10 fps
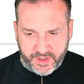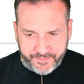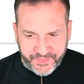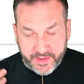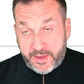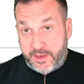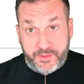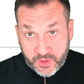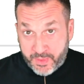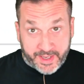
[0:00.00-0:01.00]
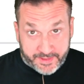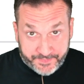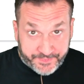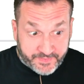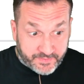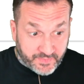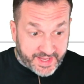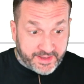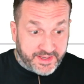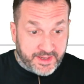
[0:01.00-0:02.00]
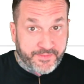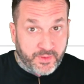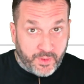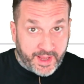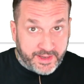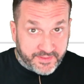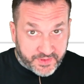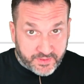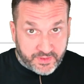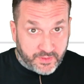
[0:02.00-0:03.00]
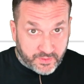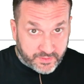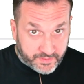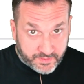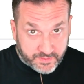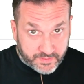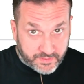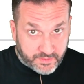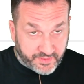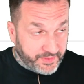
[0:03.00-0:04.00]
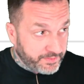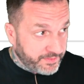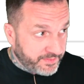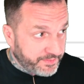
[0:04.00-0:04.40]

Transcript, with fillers: But you know, you might like it a different way, and if you do, if you